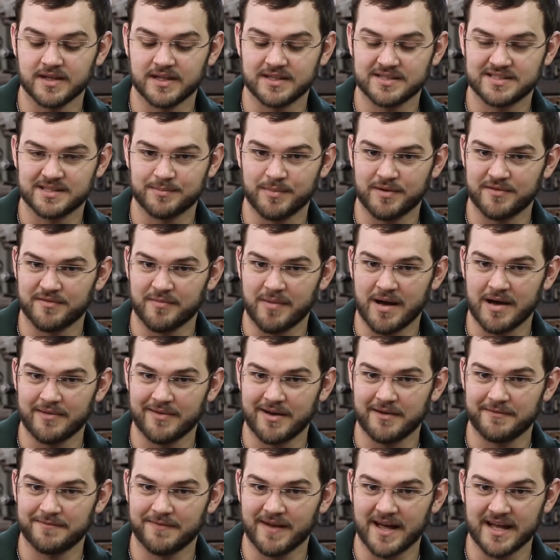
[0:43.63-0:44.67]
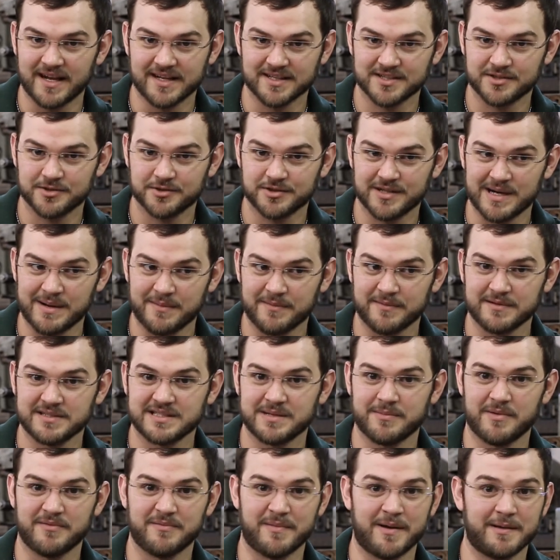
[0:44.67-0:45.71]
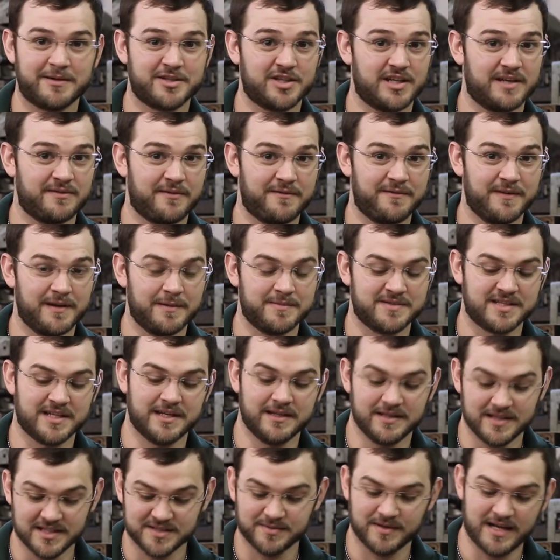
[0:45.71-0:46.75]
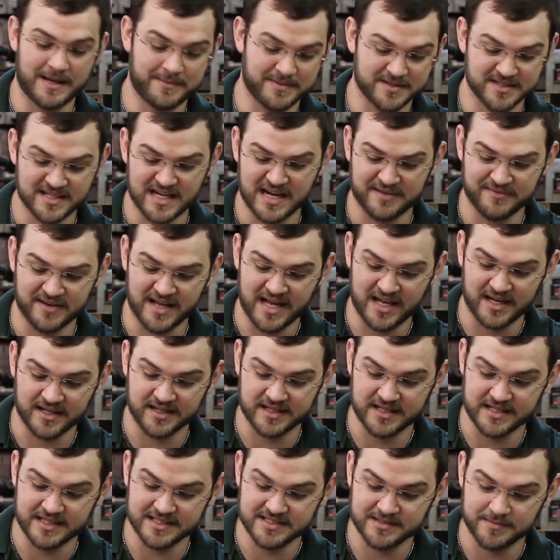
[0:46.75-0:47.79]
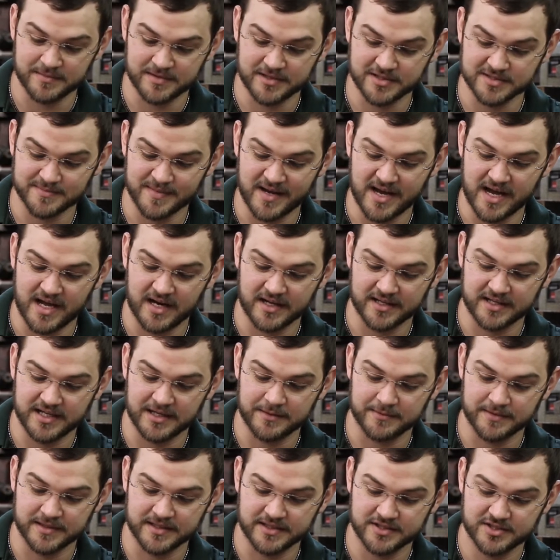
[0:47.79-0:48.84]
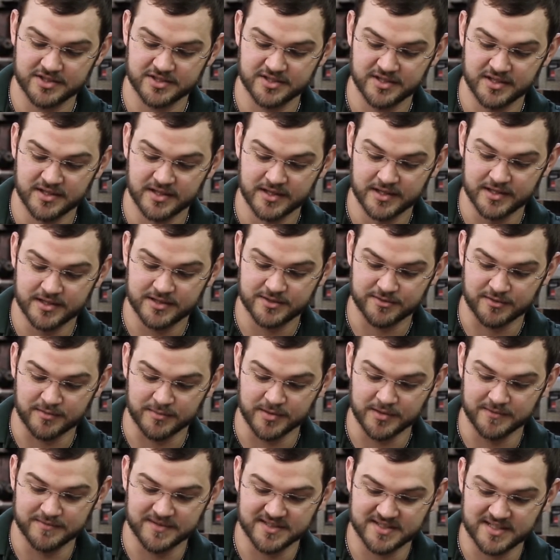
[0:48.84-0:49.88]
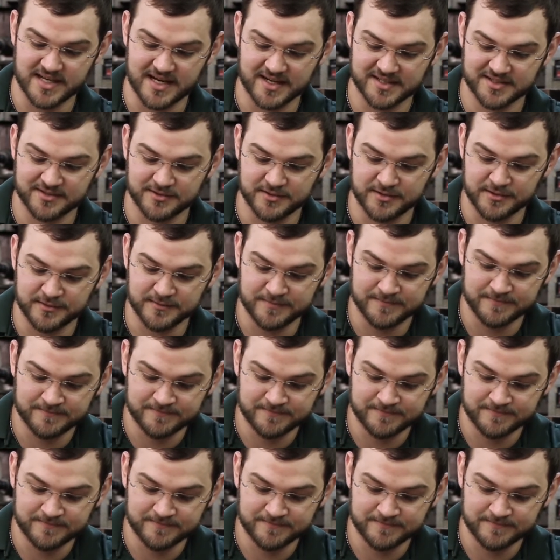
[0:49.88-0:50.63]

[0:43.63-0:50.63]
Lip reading: some of them have a flathead screwdriver, some of them actually have a Phillips head. This one happens to have an Allen key, so I'm going to use my Allen key wrench to remove the stock screw.